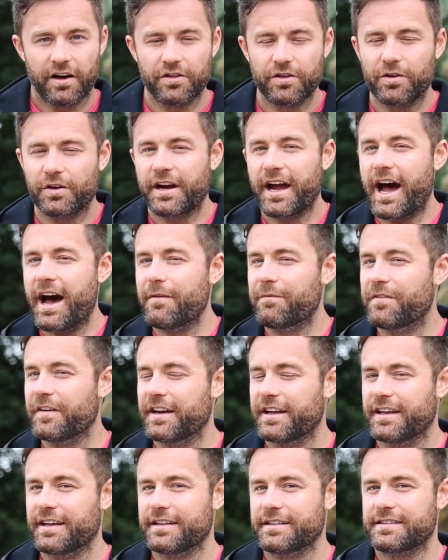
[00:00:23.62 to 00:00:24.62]
Although
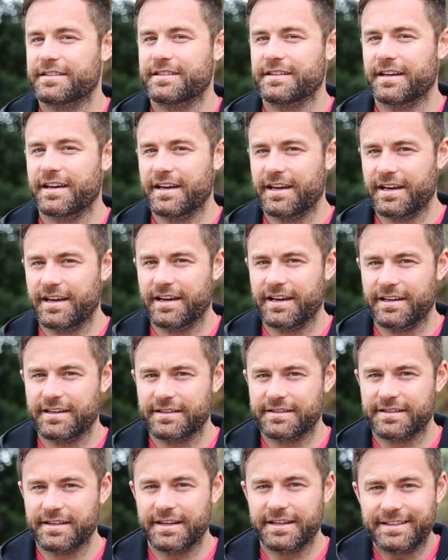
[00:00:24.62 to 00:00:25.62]
confidence
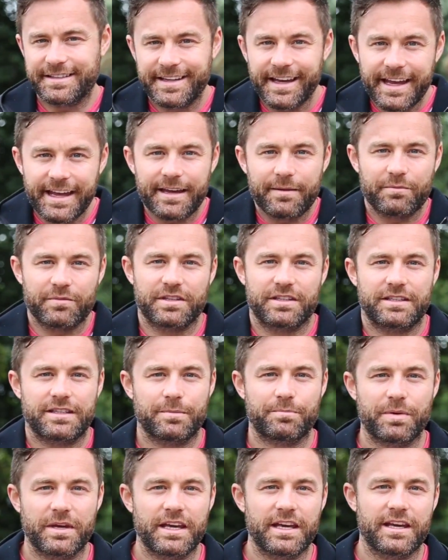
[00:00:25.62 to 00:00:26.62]
is deemed
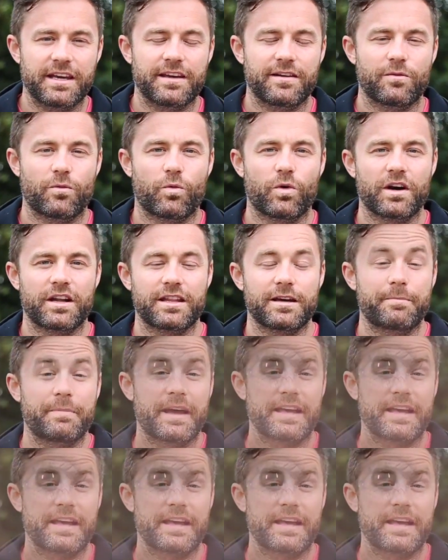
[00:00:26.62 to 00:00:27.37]
to be one of the